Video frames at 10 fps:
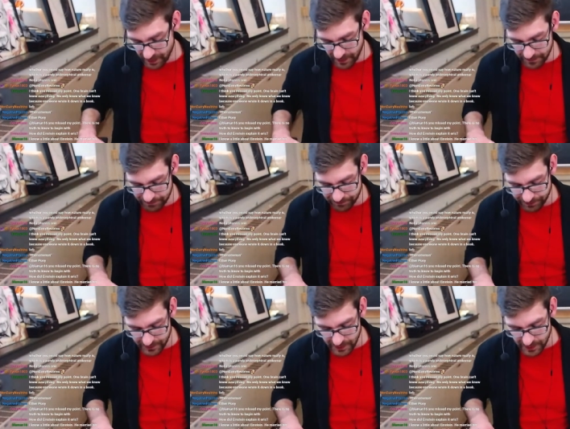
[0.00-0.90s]

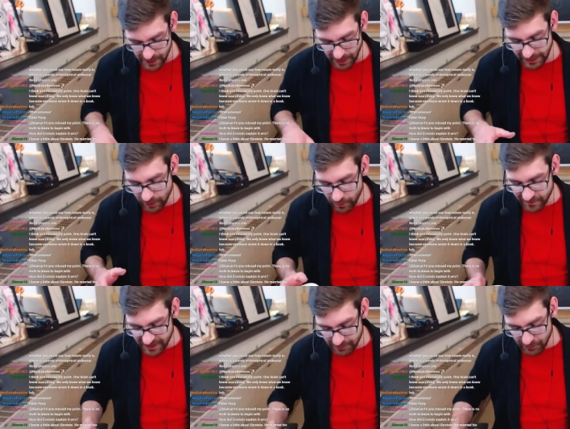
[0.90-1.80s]
I don't
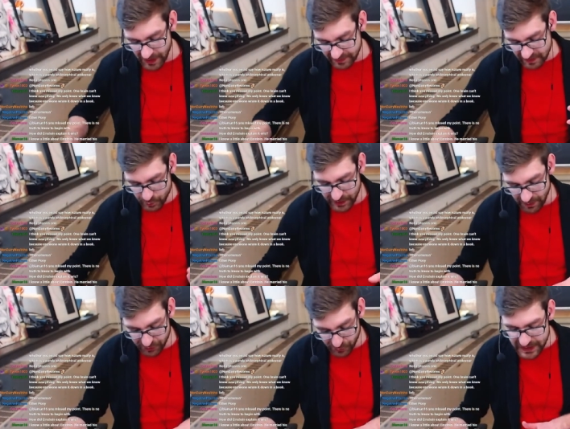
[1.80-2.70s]
at least when
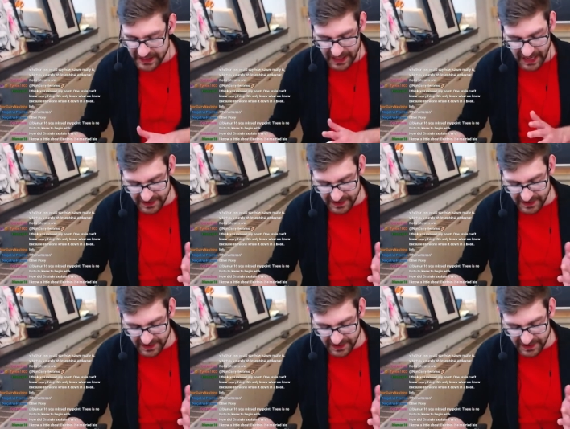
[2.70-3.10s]
I was reading it,